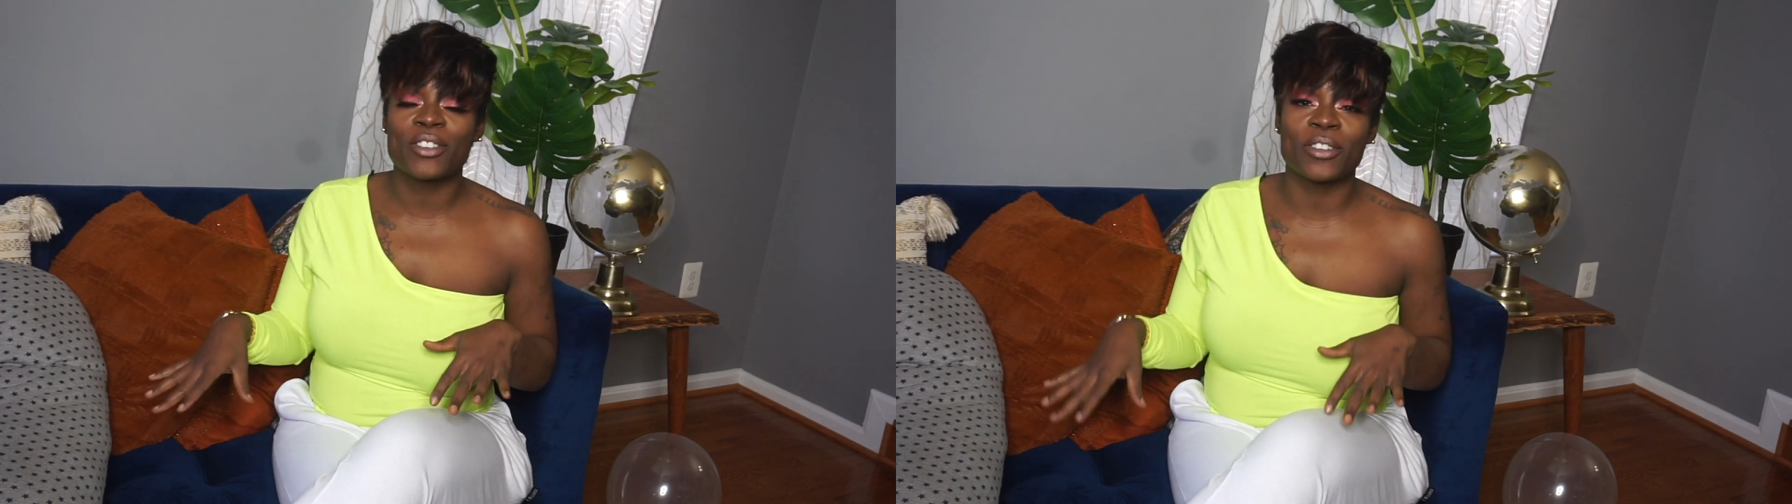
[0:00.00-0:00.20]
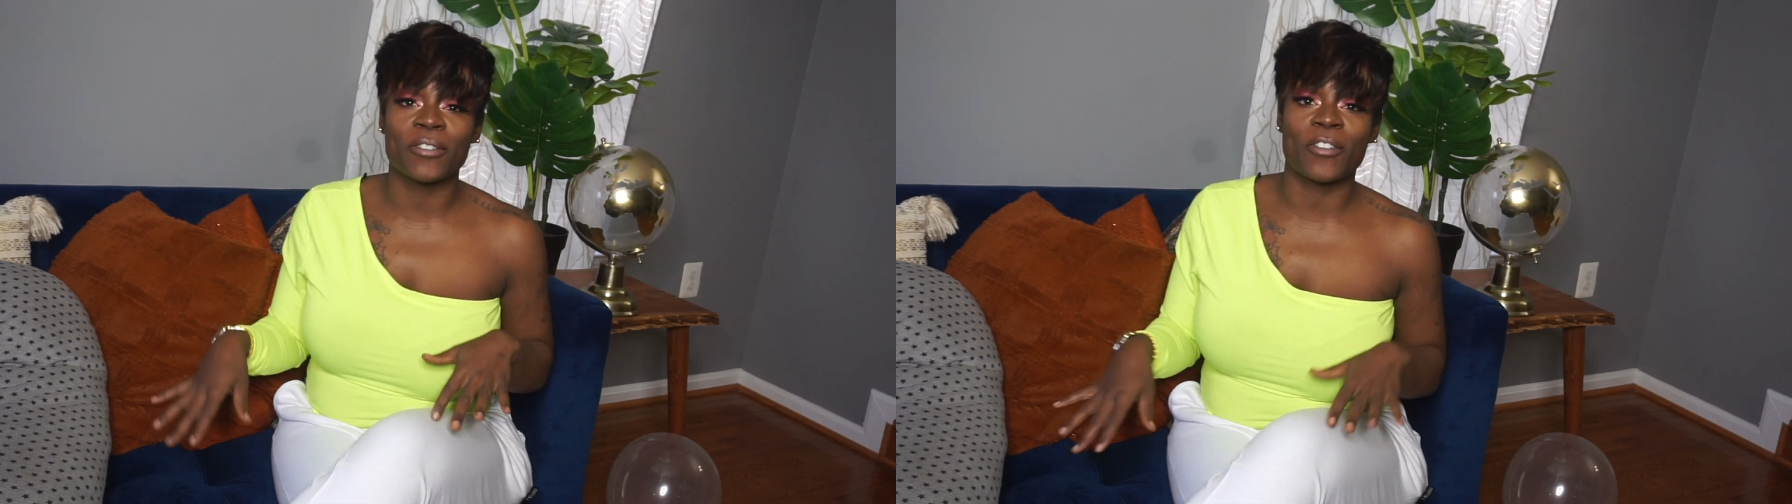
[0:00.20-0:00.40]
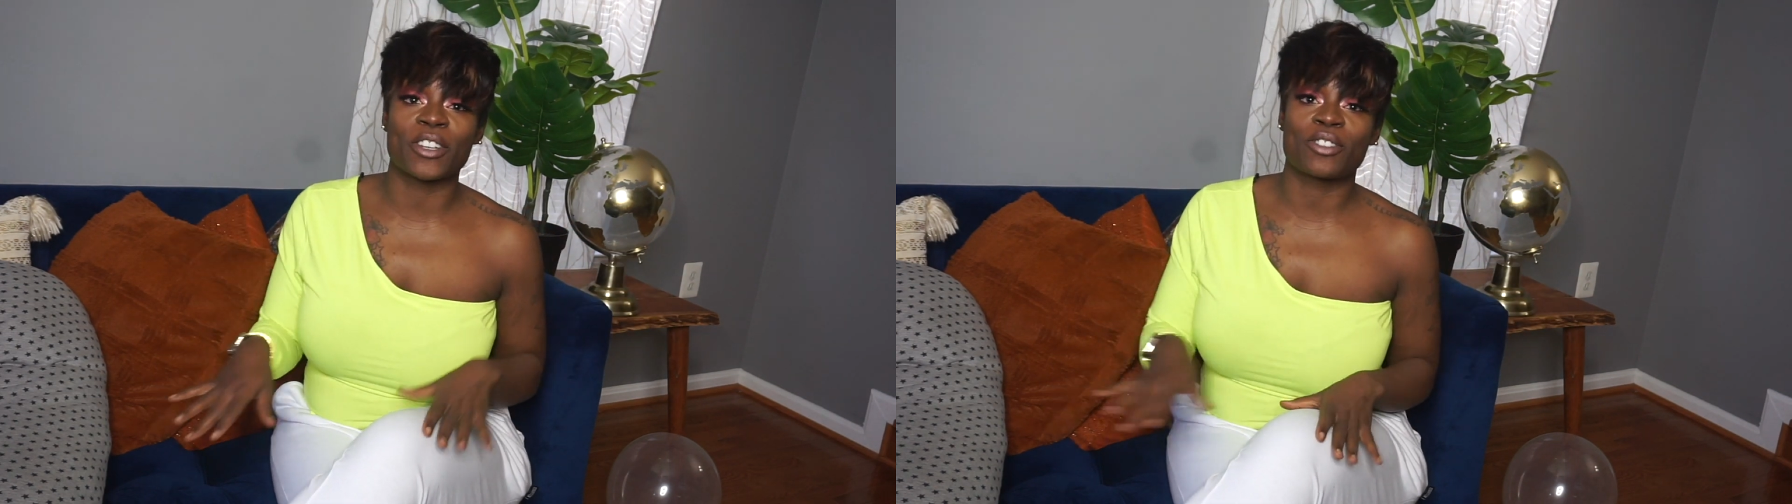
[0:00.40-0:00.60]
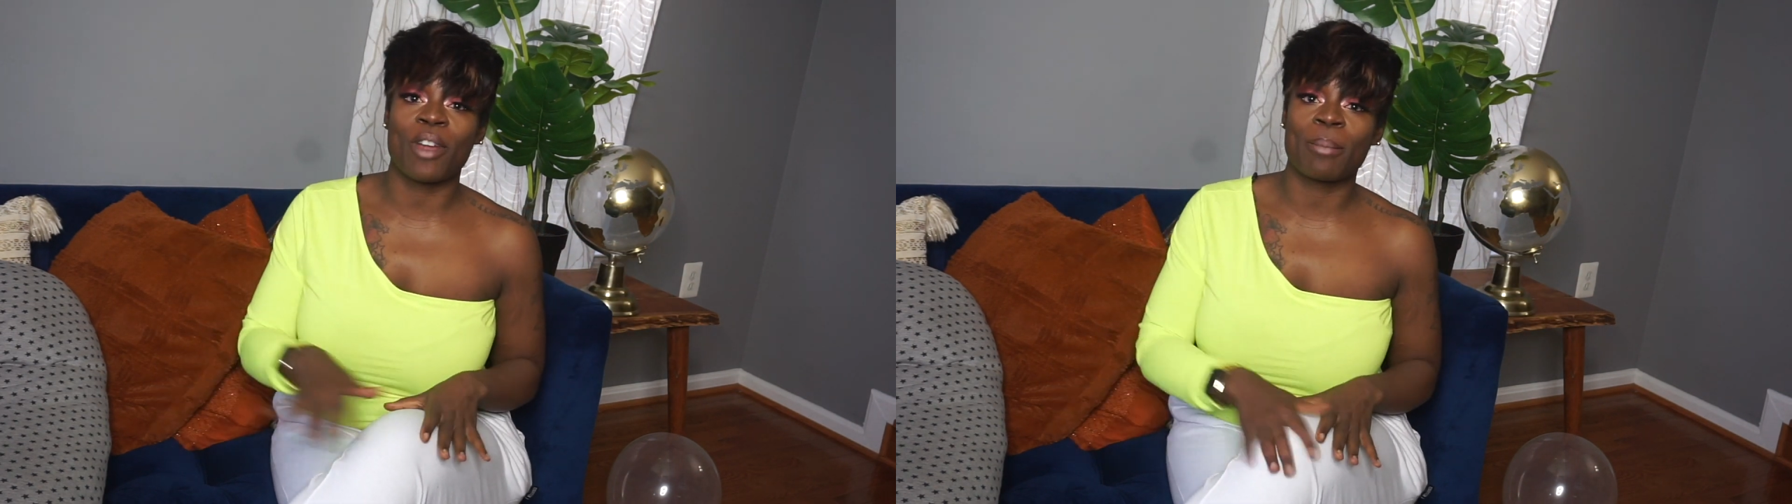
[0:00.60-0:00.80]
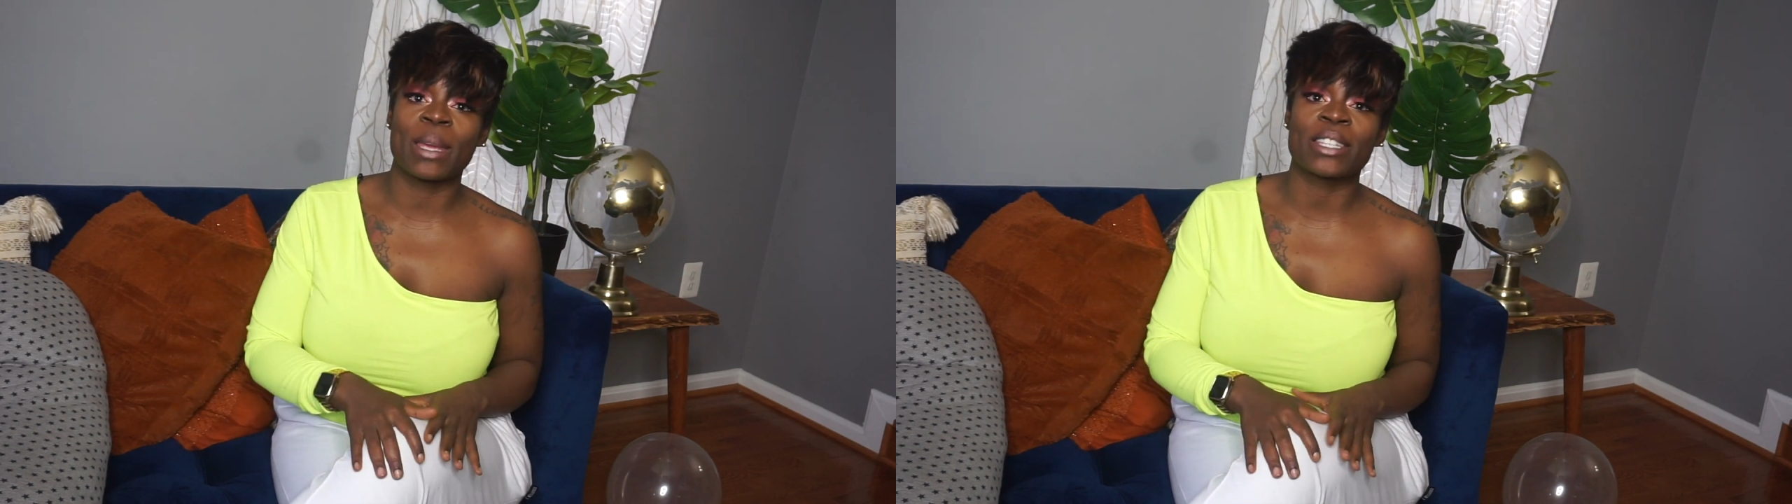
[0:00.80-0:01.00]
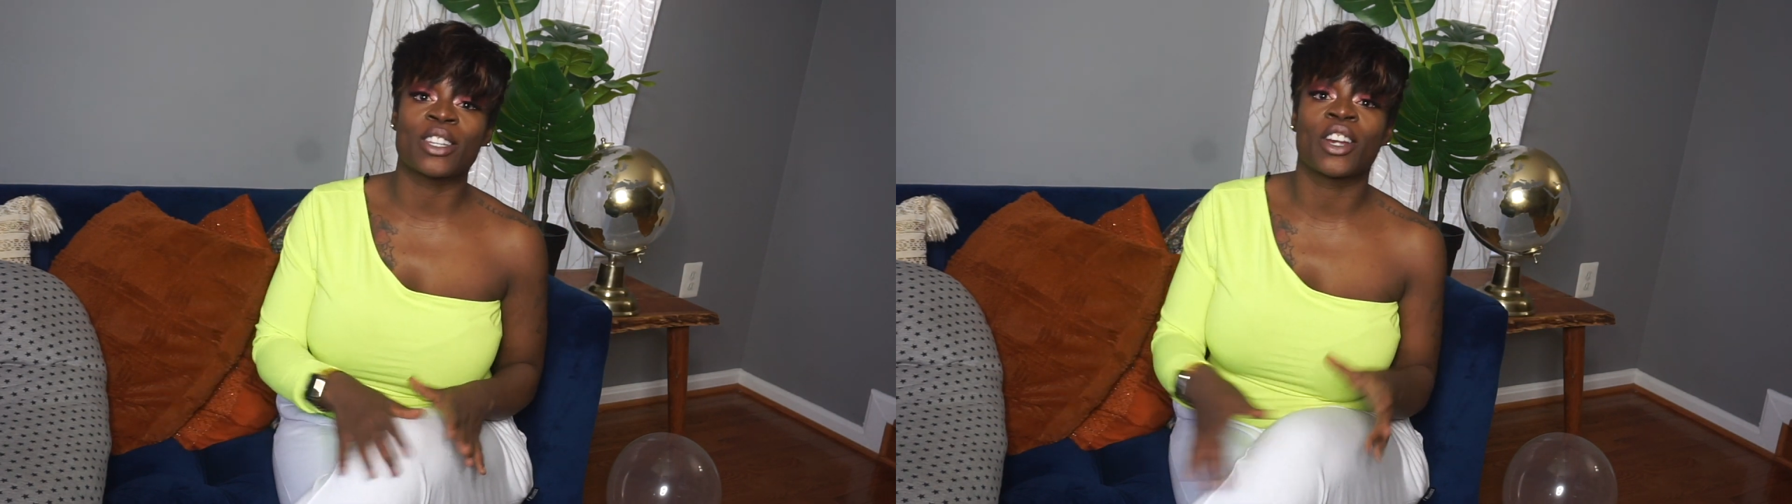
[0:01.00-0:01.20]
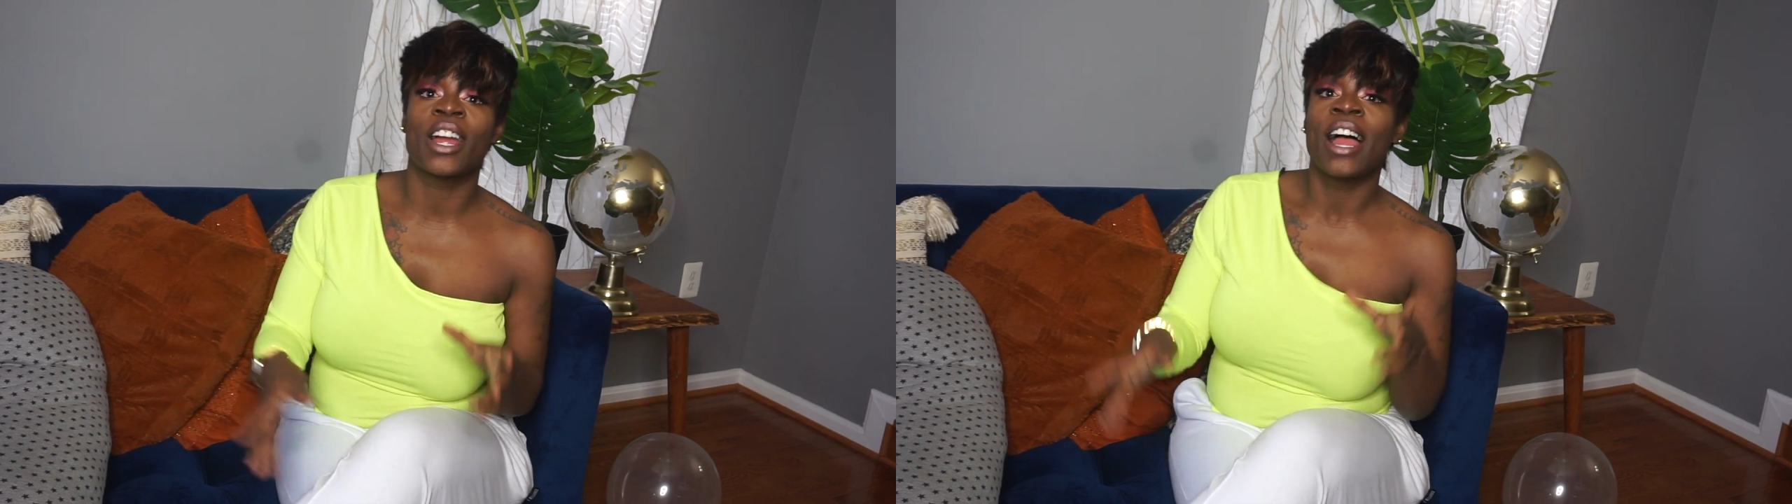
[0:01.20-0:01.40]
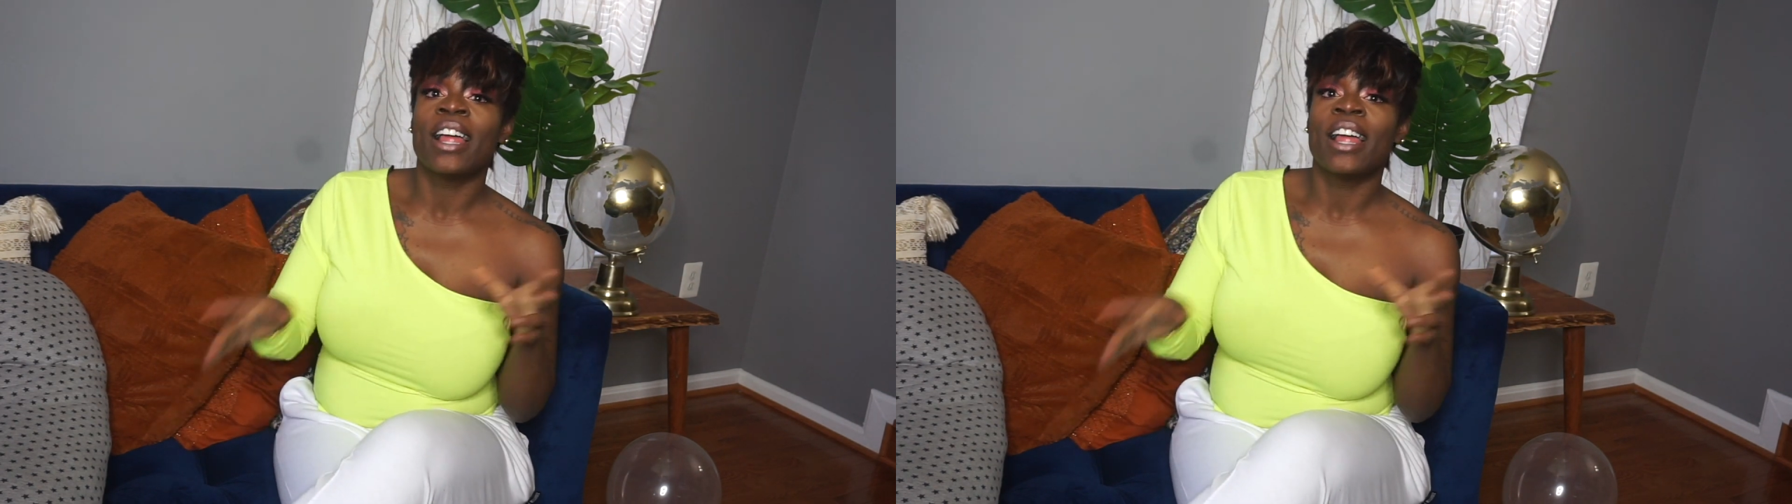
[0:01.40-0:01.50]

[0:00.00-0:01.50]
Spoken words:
during the first trimester,